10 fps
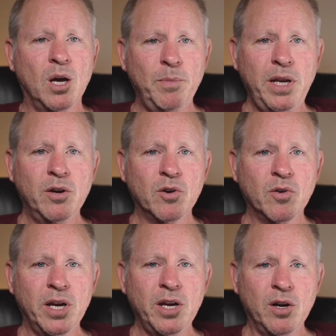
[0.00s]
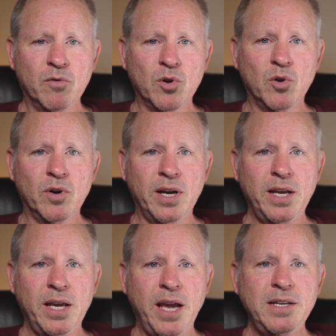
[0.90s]
A meteor gray over
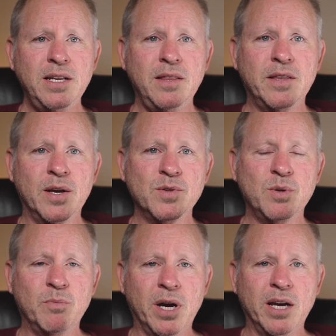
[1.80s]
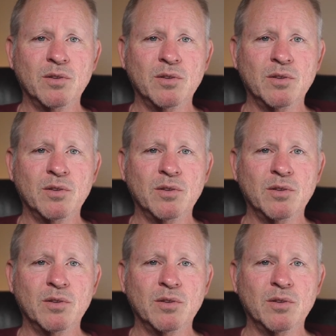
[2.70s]
gray 18,000 mile